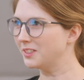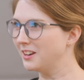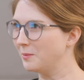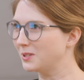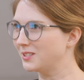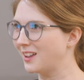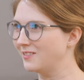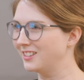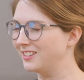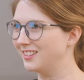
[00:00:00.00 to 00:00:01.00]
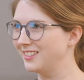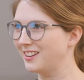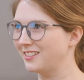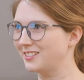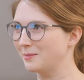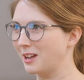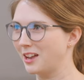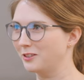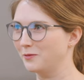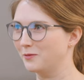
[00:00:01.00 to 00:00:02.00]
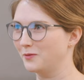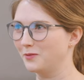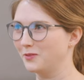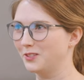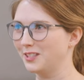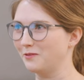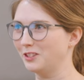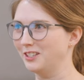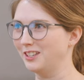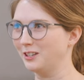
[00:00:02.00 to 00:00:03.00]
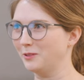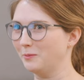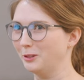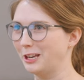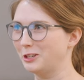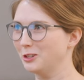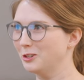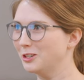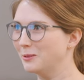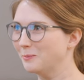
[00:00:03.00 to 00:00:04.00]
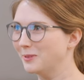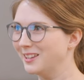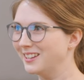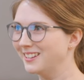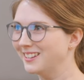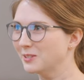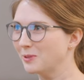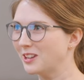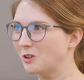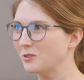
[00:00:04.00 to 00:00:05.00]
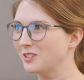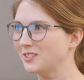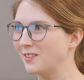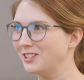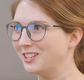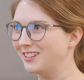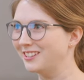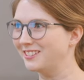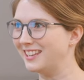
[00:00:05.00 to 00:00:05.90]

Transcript: with the number seven? Isn't there some kind of seven year relationship thing. That's what they call the seven year